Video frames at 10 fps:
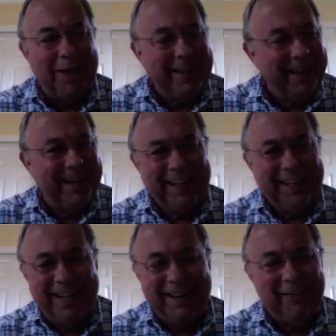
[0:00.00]
but
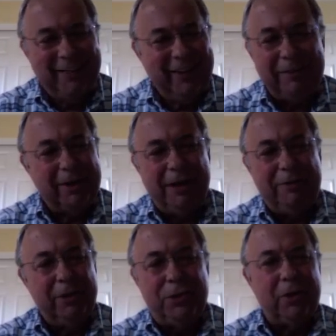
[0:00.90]
we have very
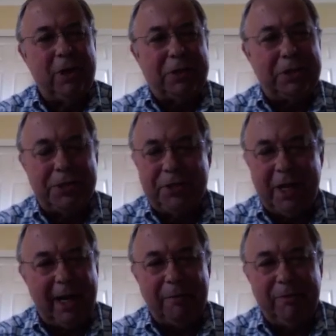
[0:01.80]
few structures
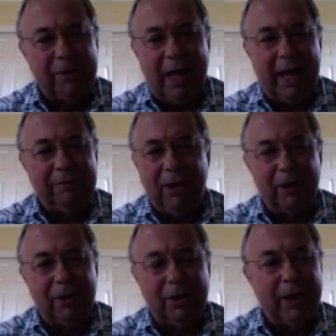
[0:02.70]
set up for
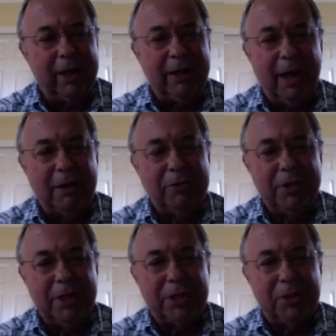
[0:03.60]
lifelong learning and
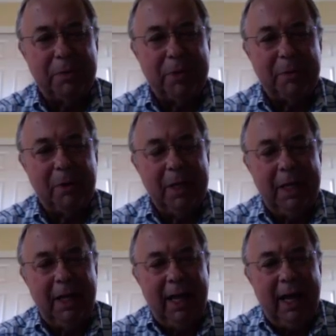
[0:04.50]
non-traditional people.
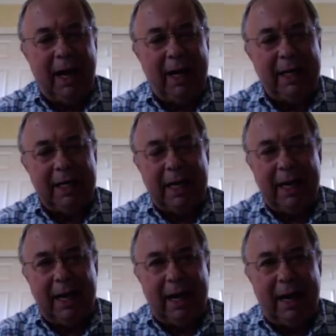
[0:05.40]
I,
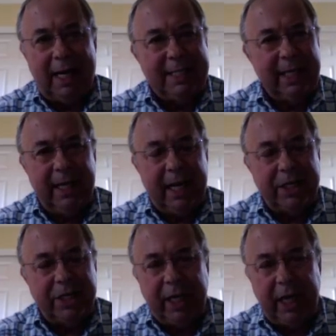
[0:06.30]
I see an
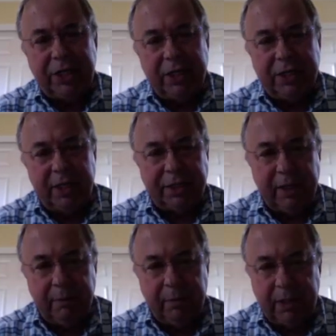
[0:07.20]
education
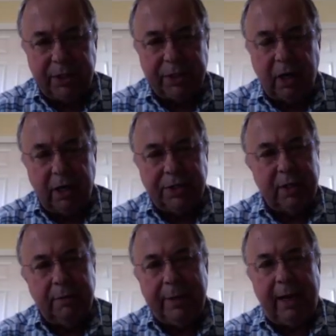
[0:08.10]
system that starts
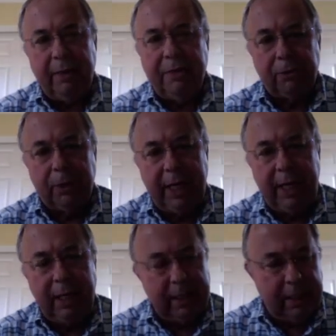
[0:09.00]
at about
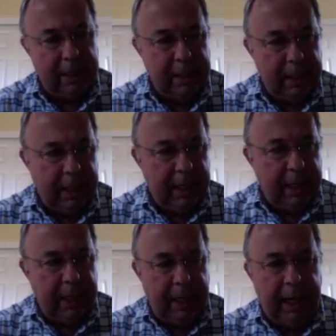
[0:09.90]
three
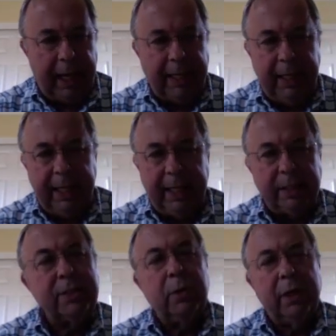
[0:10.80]
and
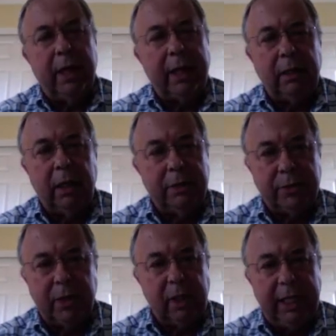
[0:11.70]
ends when they
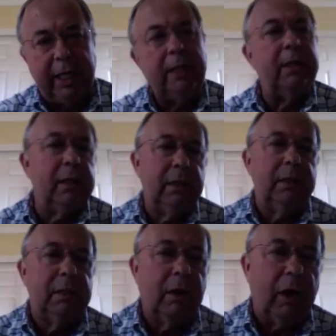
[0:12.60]
close the lid
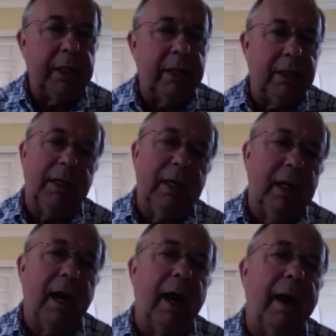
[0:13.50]
on you.
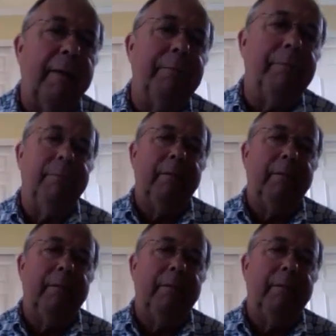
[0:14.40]
Um,